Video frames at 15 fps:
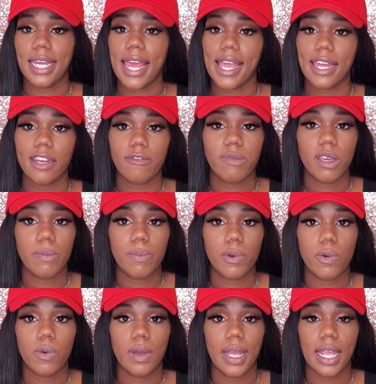negative
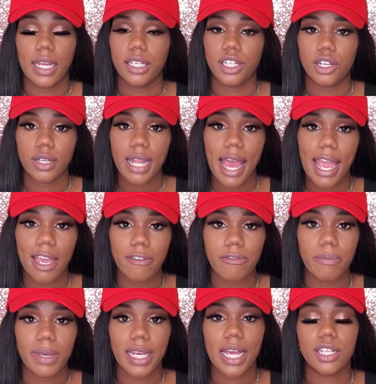people in your life,
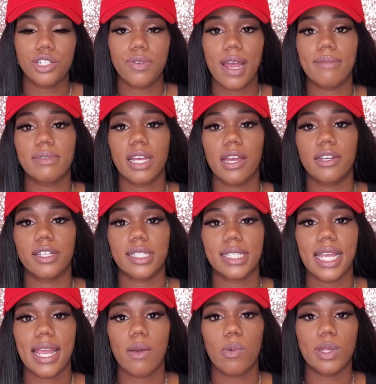because you have to
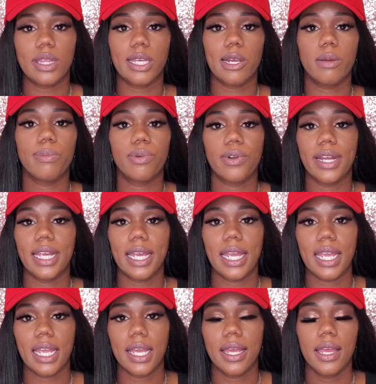understand what they're
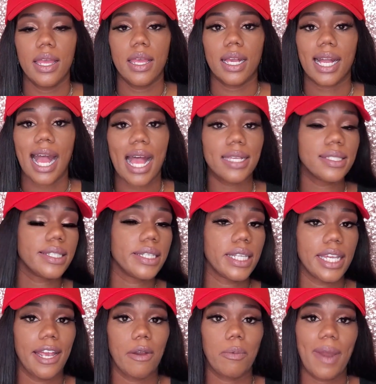bringing
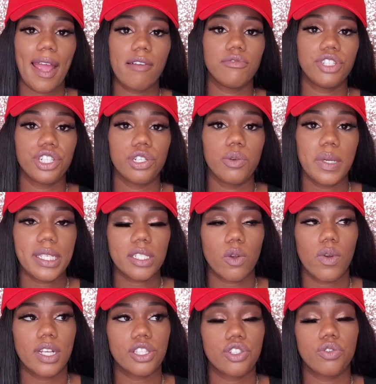constantly around you is
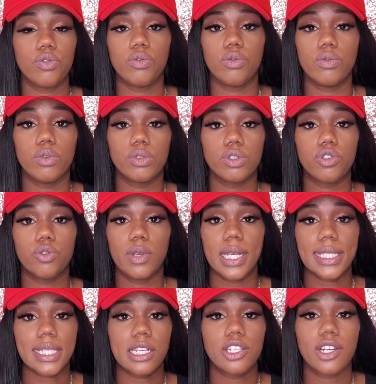going to
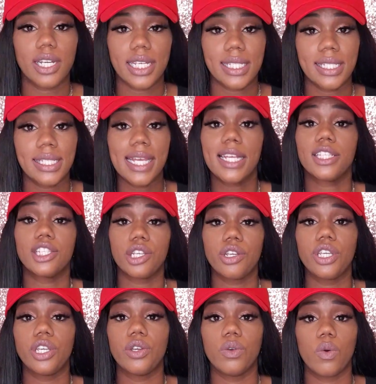essentially stick to
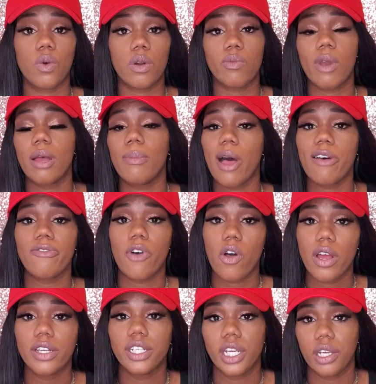you or rub off
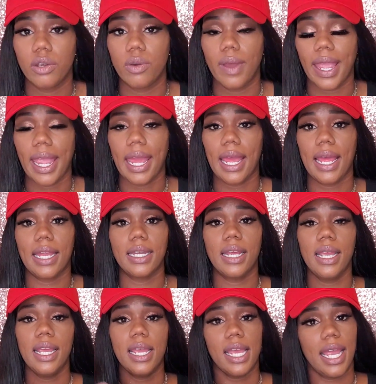on you, and
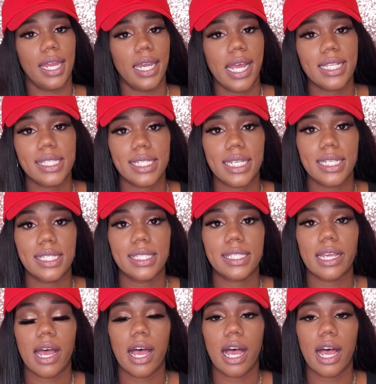in that sense